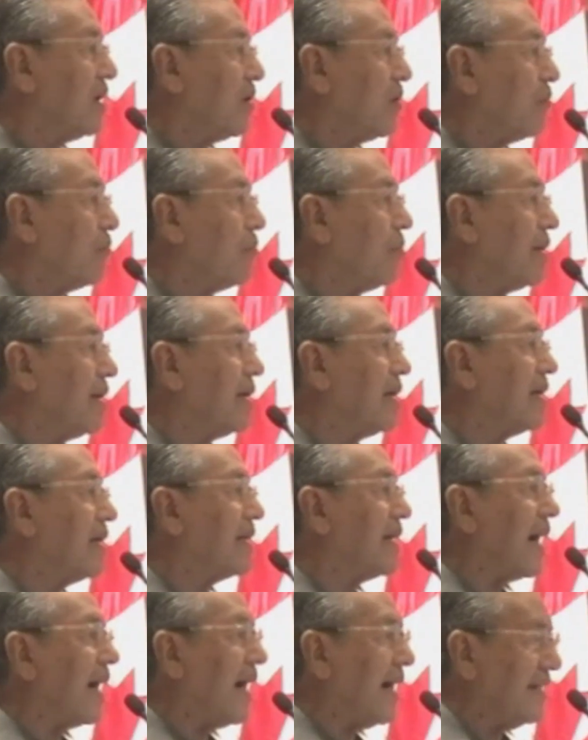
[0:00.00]
were
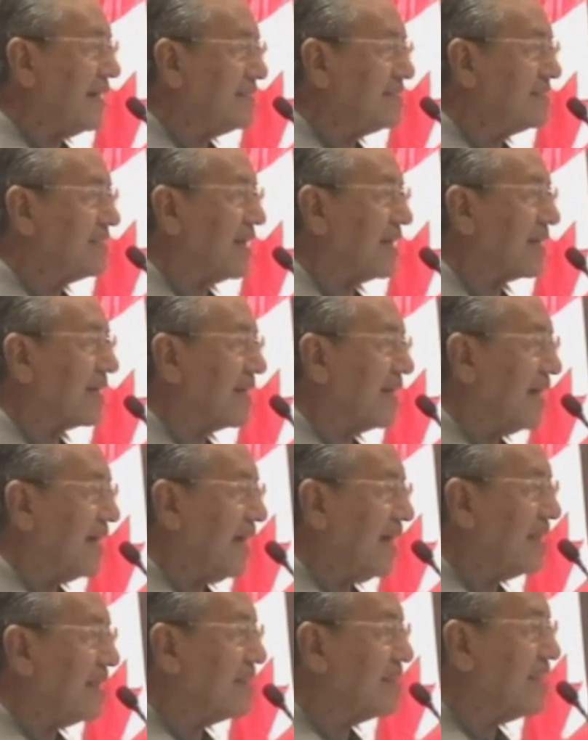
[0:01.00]
hijacked
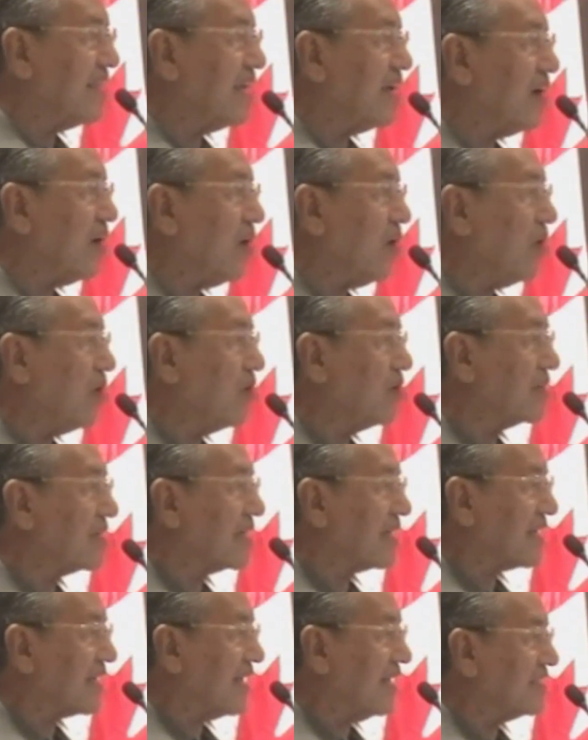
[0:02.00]
and they all
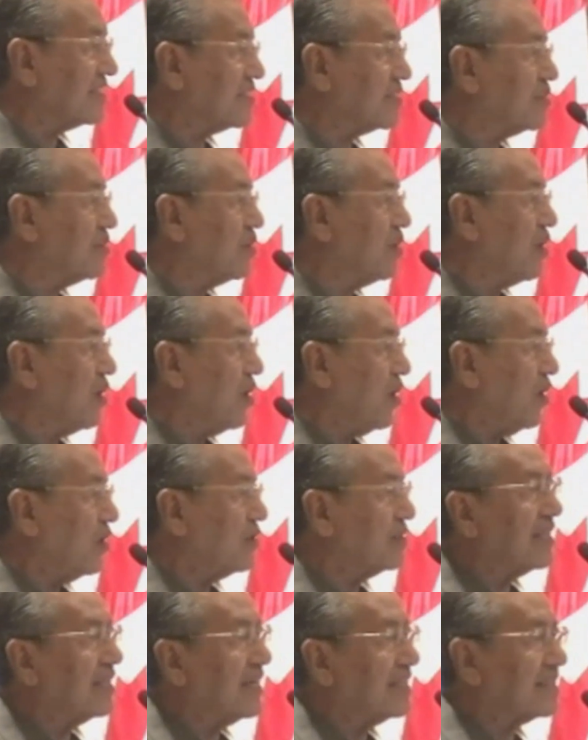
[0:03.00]
crashed on
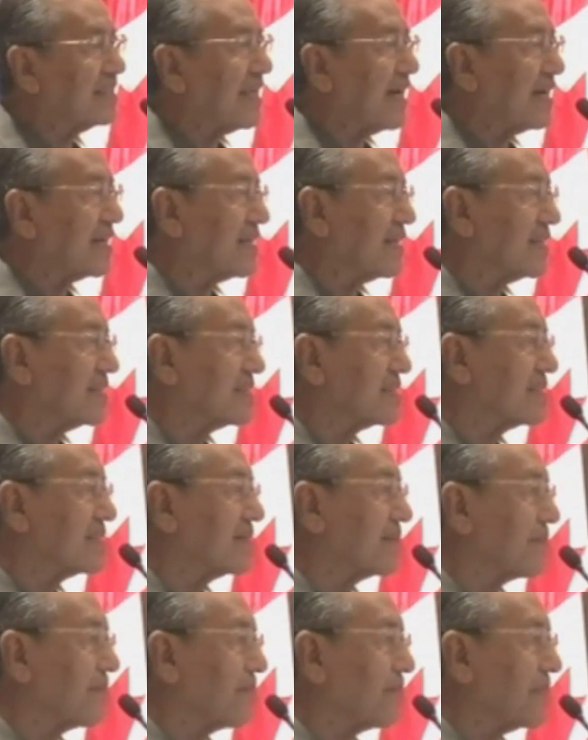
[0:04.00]
their targets.
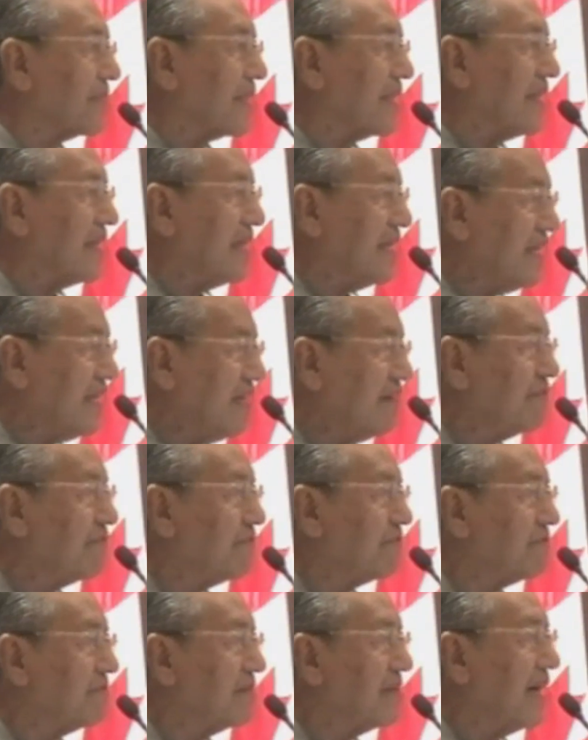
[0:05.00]

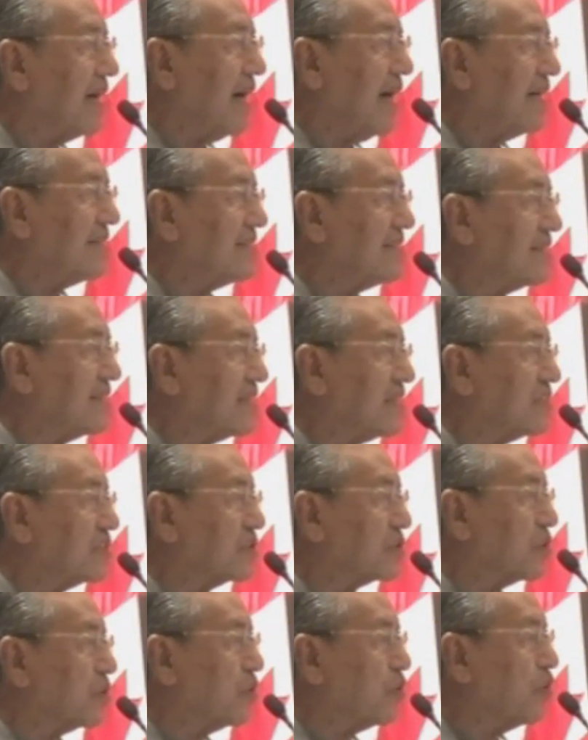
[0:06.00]
If the hijackers
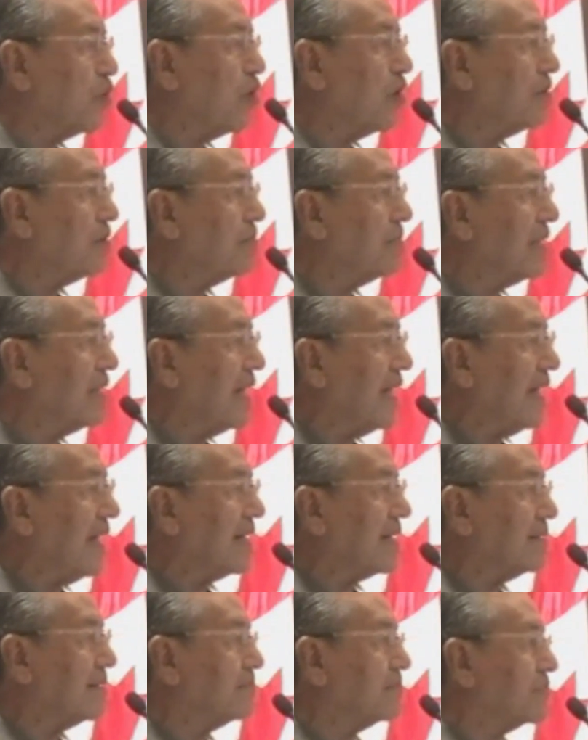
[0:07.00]
could not be
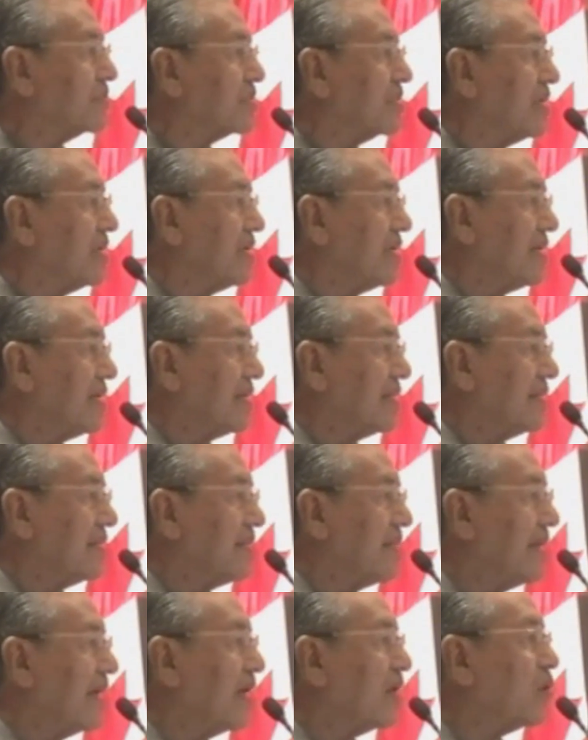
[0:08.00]
Arabs,
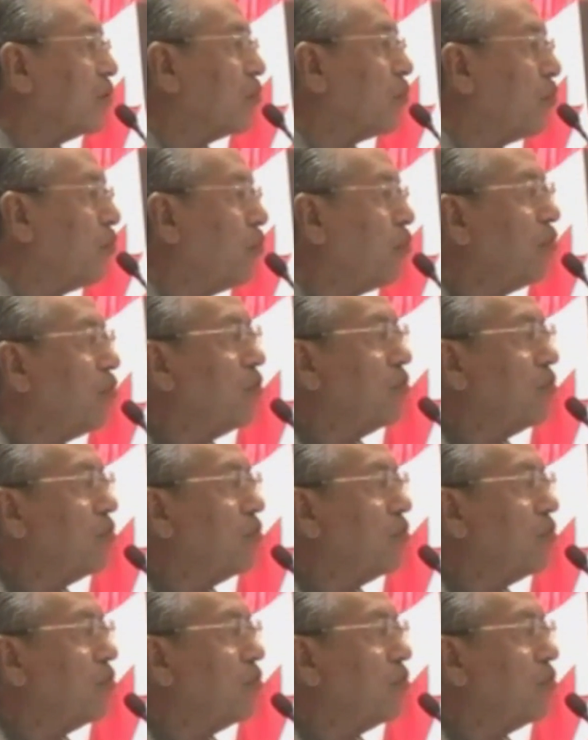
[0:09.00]
then who